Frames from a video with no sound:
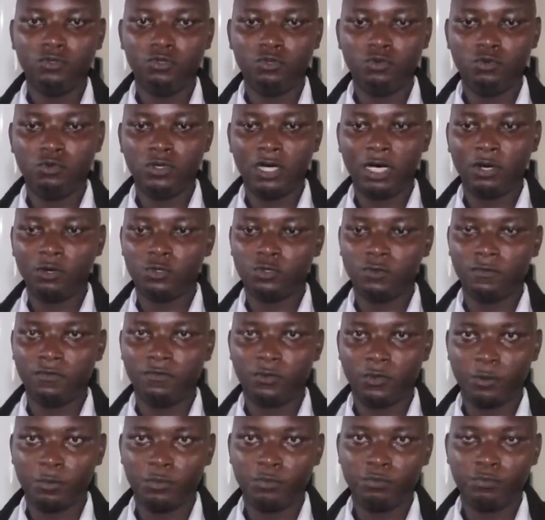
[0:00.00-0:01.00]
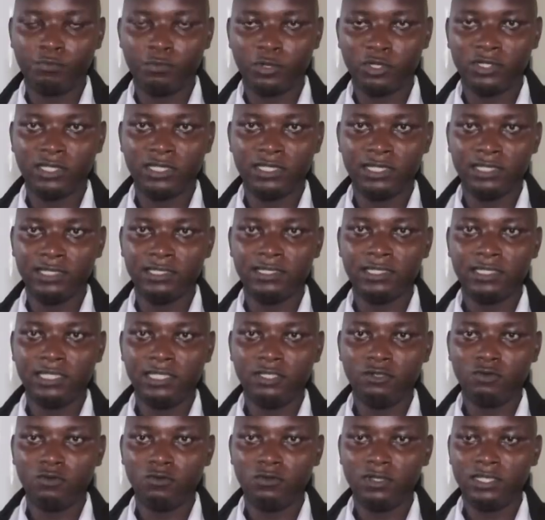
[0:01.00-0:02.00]
do a lot of pro processes,
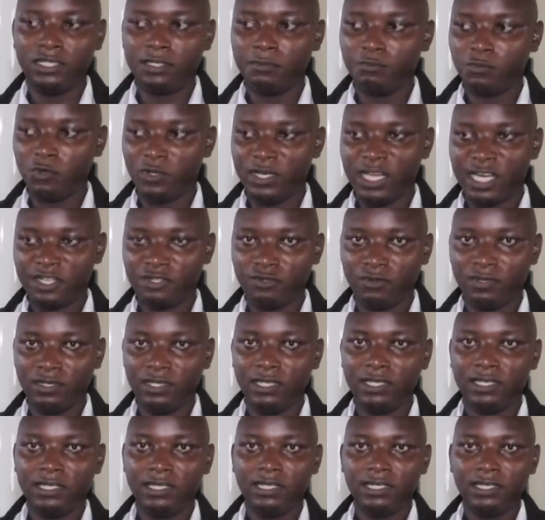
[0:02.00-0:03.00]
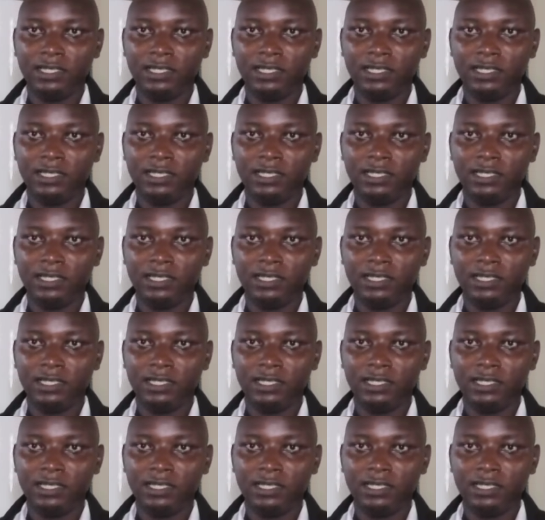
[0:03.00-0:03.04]
including production,